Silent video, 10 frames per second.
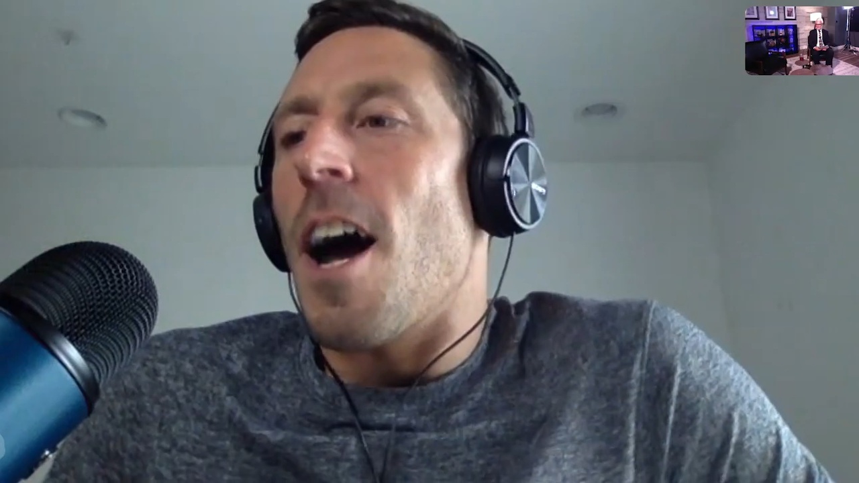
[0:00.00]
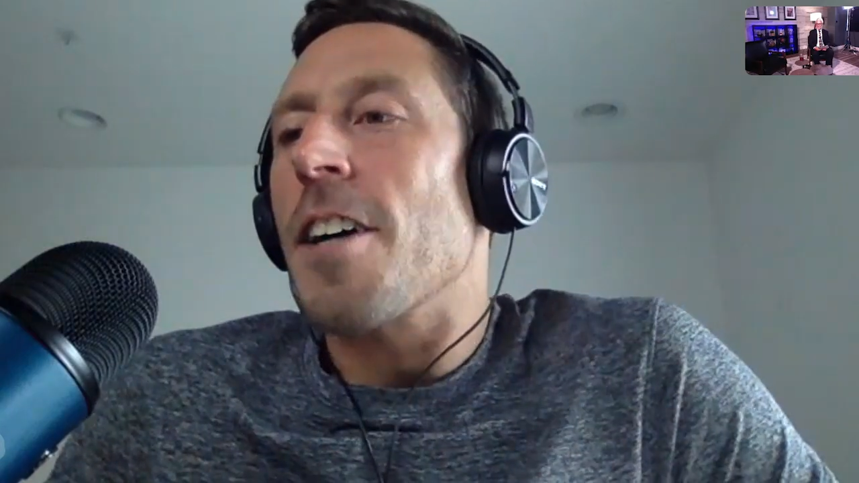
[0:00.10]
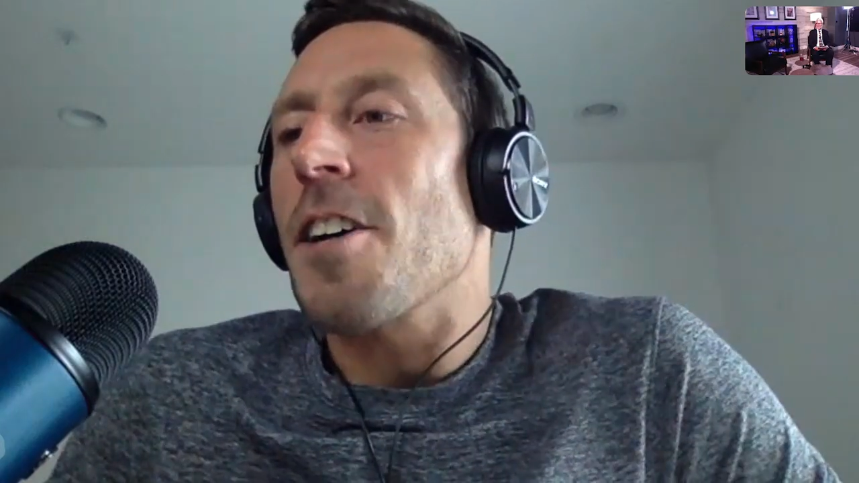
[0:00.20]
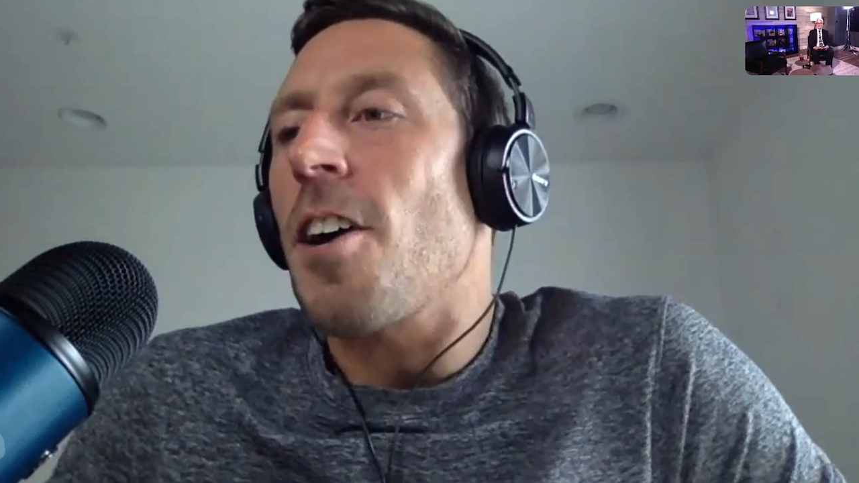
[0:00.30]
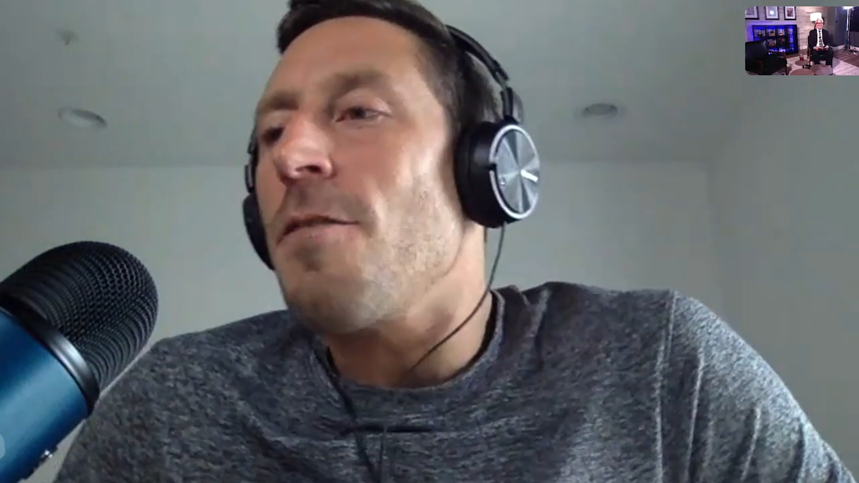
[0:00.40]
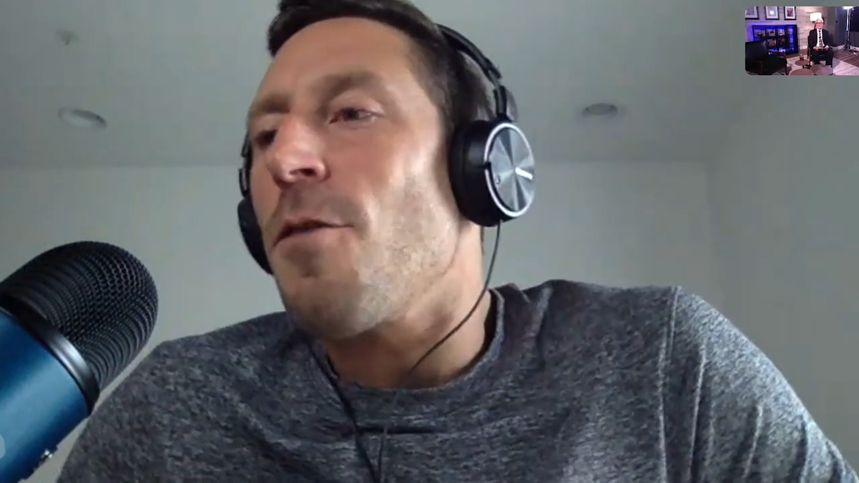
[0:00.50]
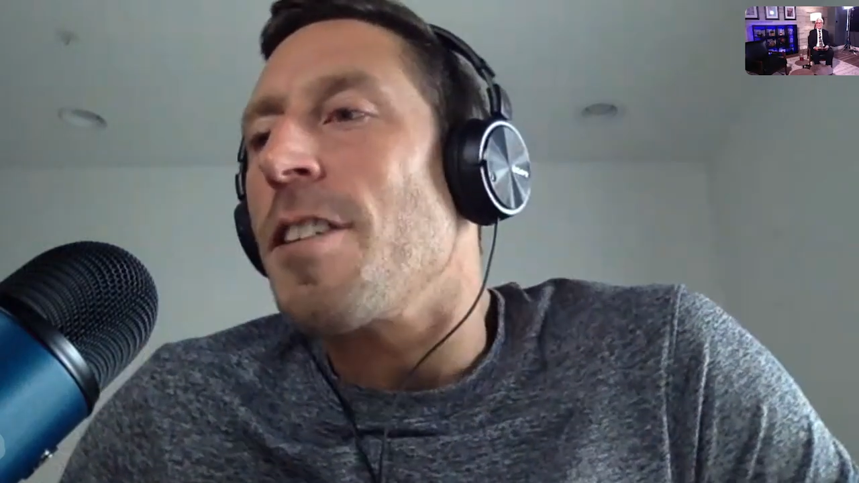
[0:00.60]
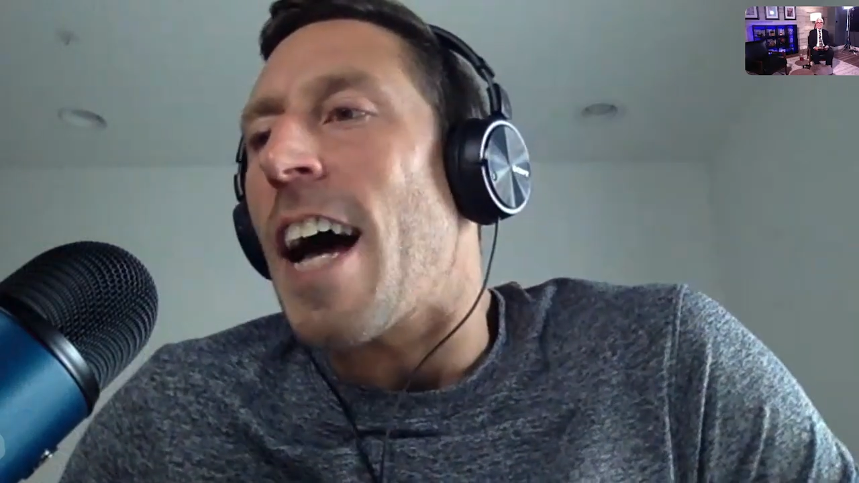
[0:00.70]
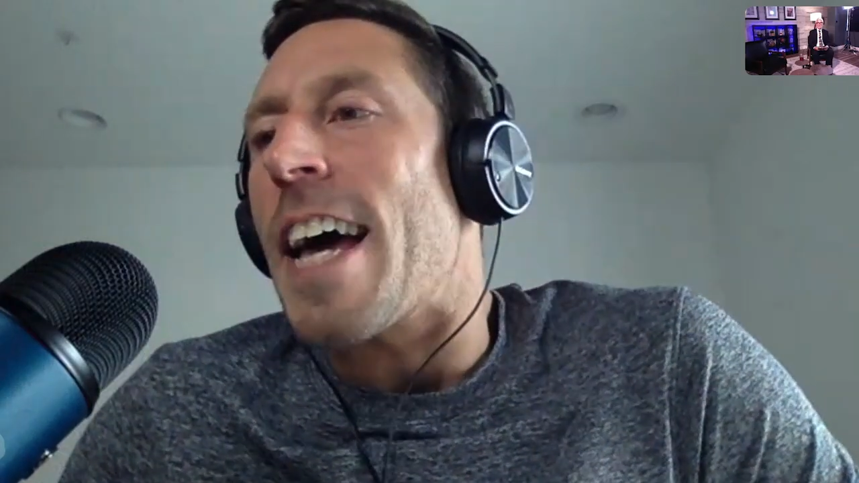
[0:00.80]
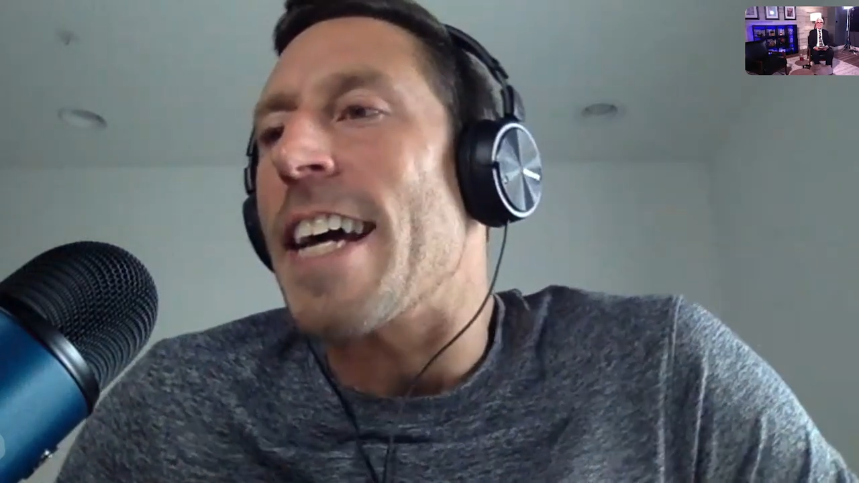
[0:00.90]
A carnivore
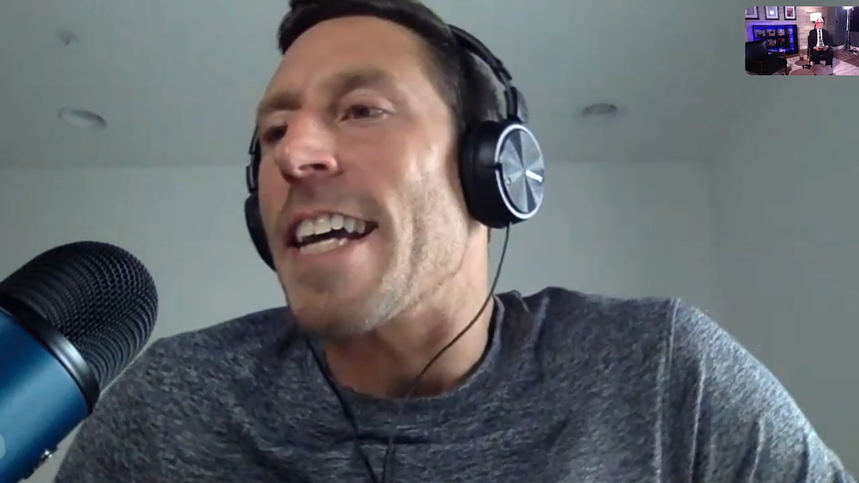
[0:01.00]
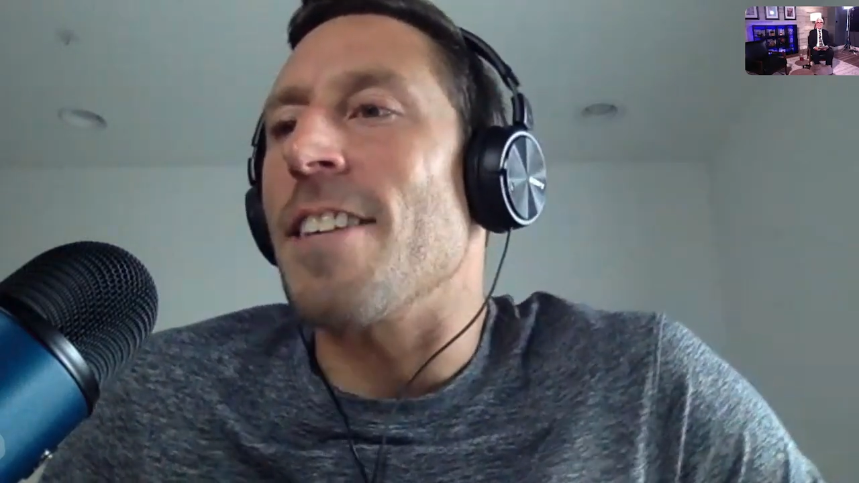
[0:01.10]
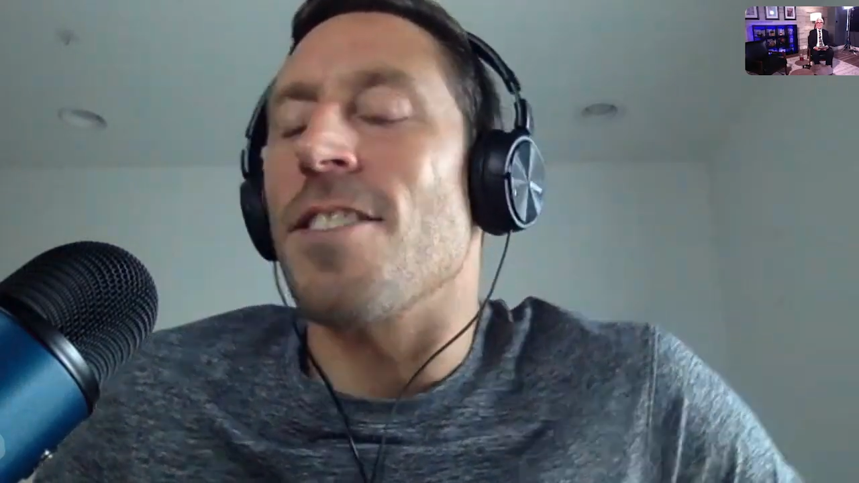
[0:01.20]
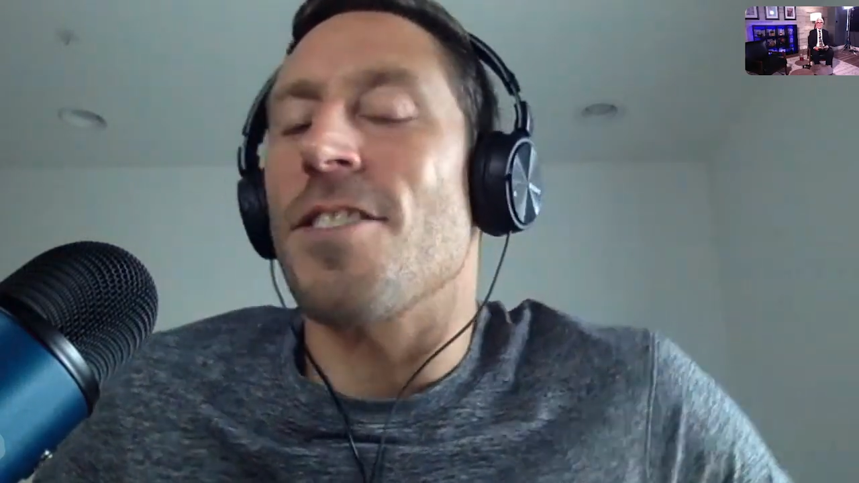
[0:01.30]
diet is